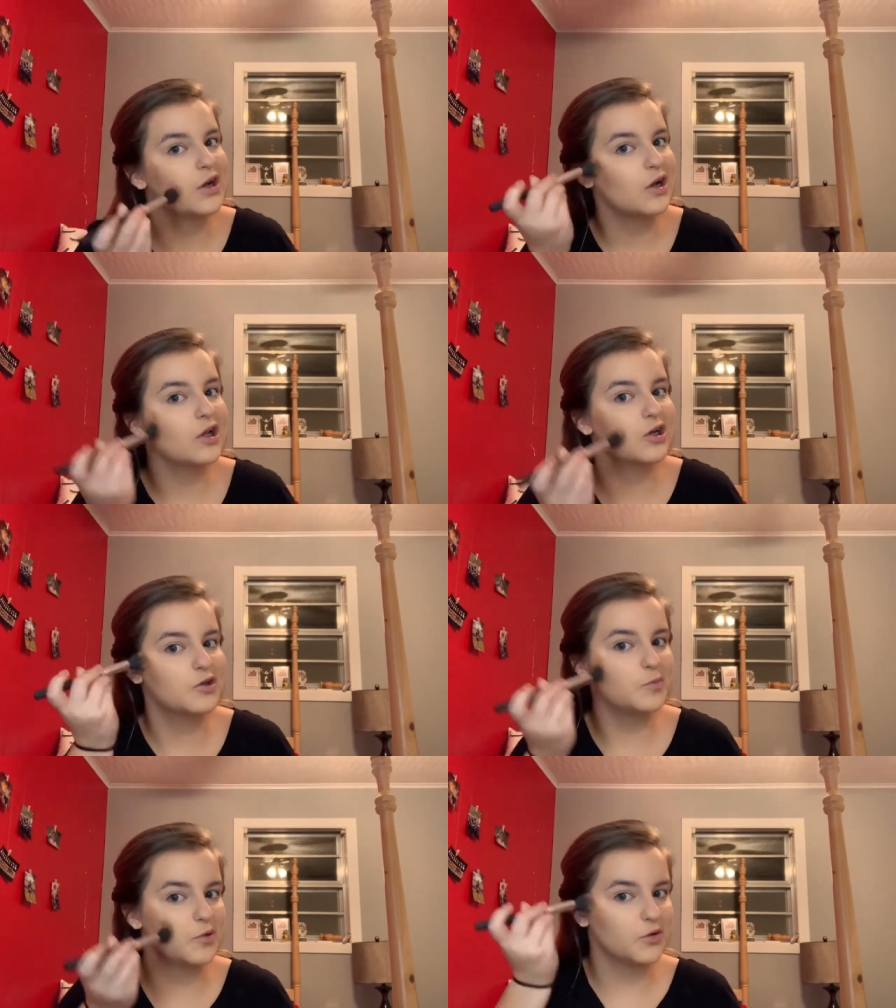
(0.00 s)
I like
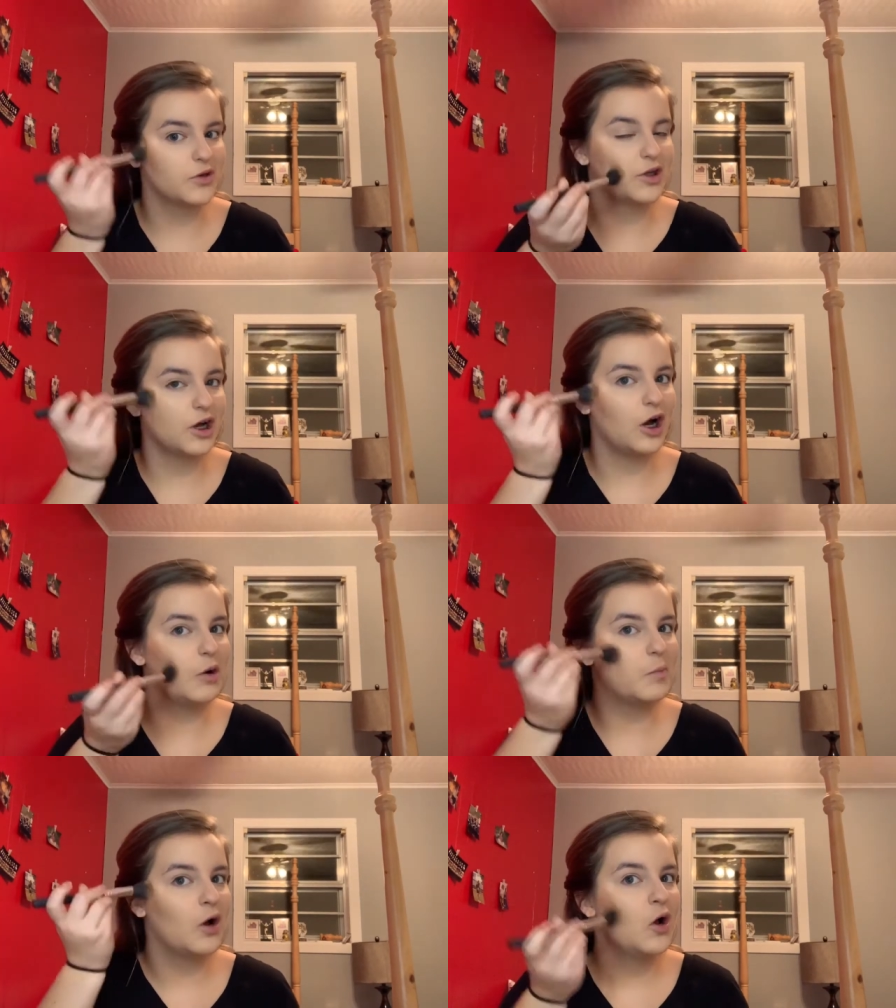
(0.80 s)
to build it
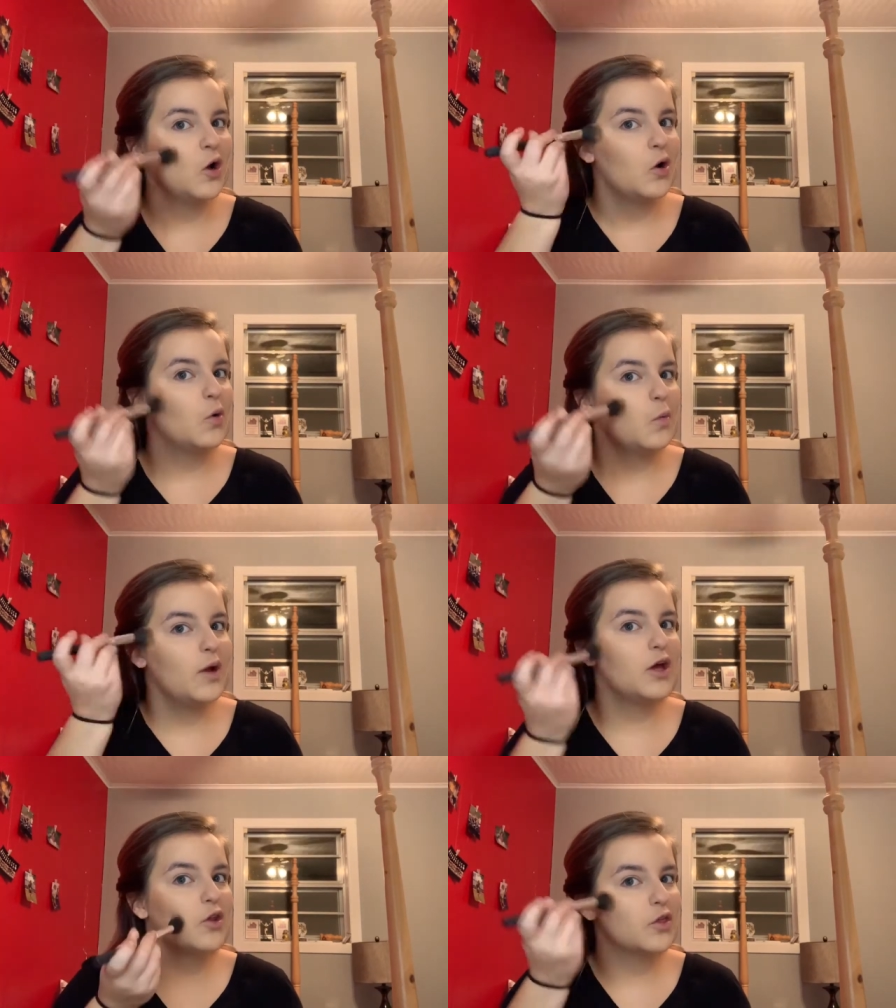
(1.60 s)
up
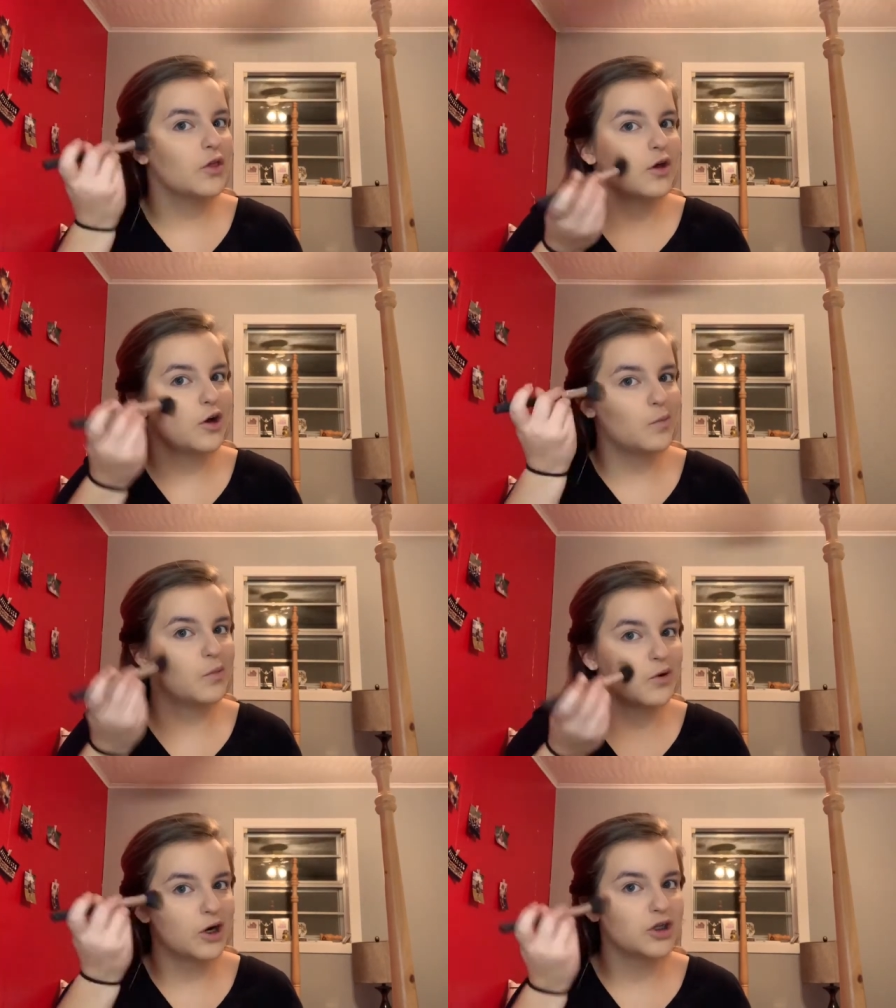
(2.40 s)
with a
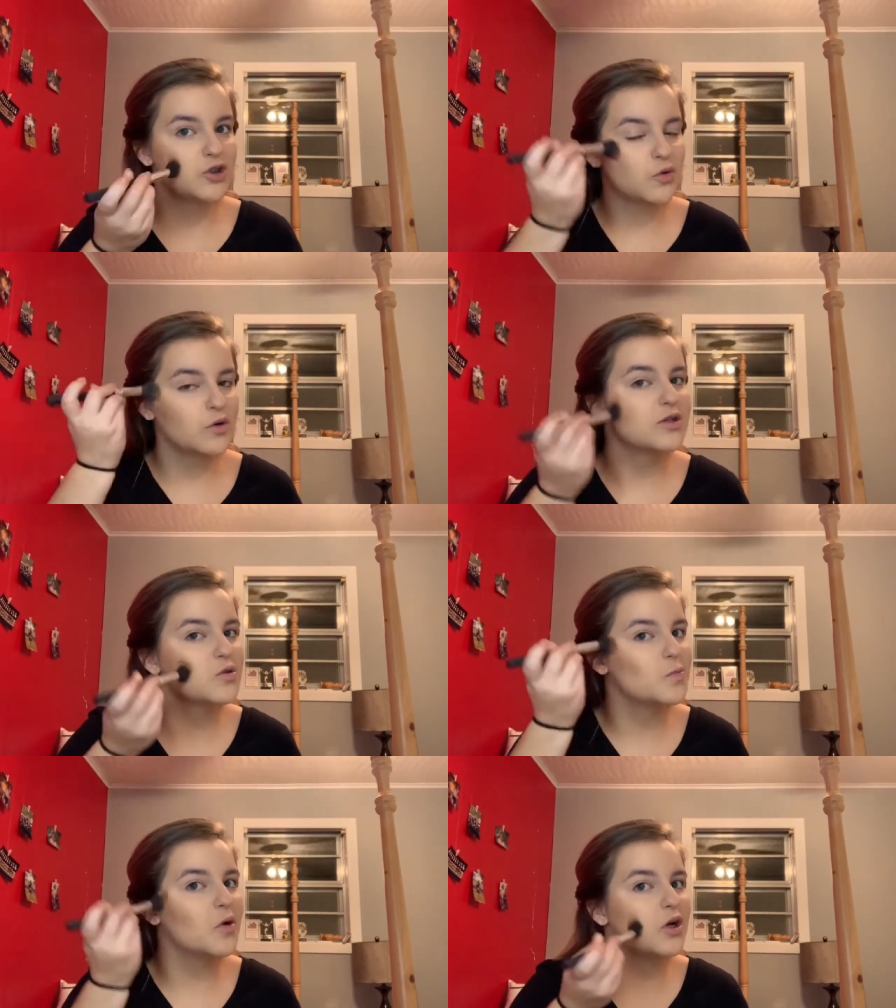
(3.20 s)
brush or
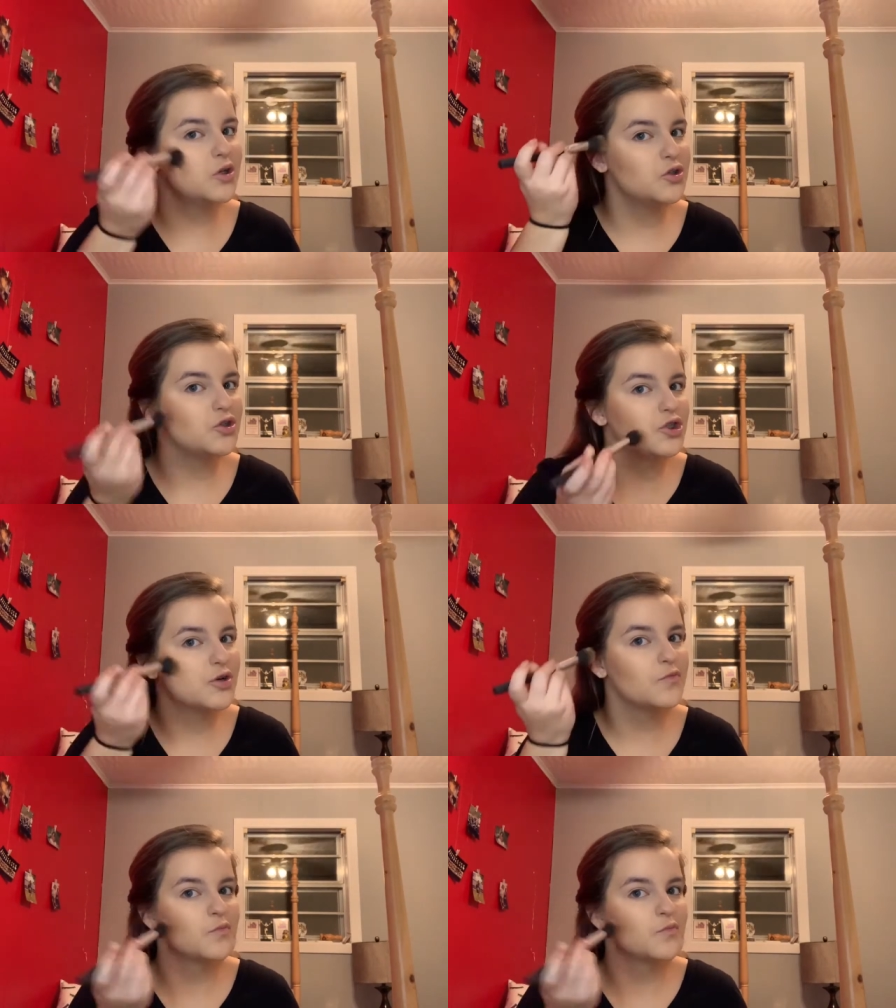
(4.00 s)
sponge.